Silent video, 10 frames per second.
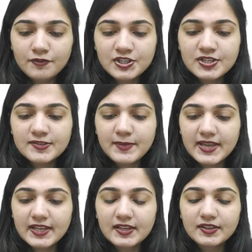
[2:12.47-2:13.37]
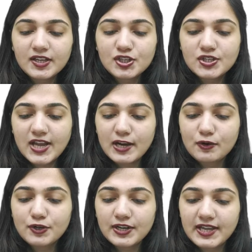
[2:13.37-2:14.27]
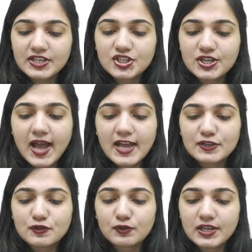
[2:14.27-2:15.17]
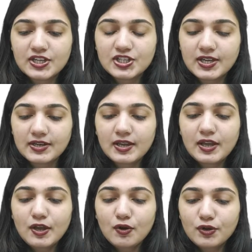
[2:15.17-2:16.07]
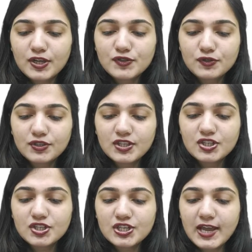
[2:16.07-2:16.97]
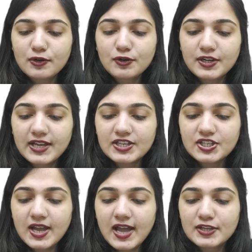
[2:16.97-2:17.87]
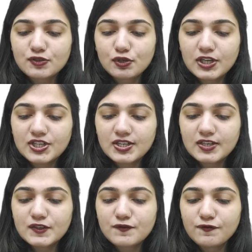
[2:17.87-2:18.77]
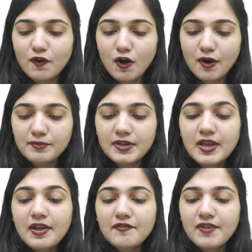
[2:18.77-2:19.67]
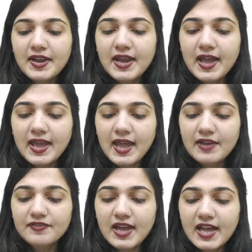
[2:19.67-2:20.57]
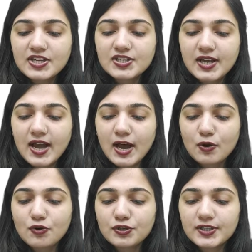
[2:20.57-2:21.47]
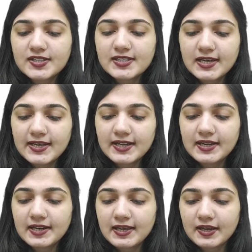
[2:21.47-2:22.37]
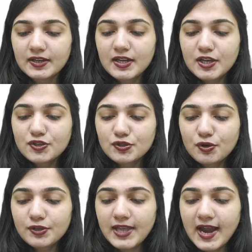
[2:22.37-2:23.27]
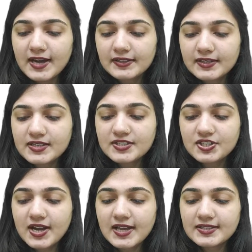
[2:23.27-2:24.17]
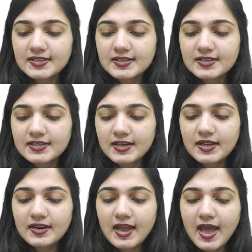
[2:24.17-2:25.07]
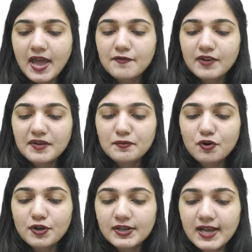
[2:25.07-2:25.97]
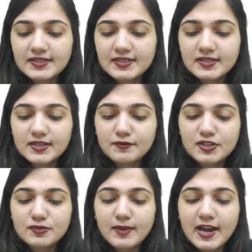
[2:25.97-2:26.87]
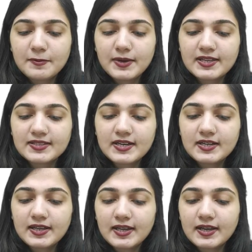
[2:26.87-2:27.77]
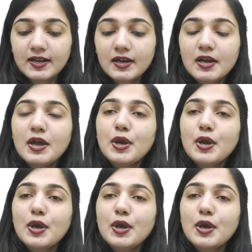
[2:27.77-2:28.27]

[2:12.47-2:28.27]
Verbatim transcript: which is making the shallow trench isolation okay so this shallow trench isolation is formed when I have etched out the silicon layer so that this transistor and one more transistor which might present here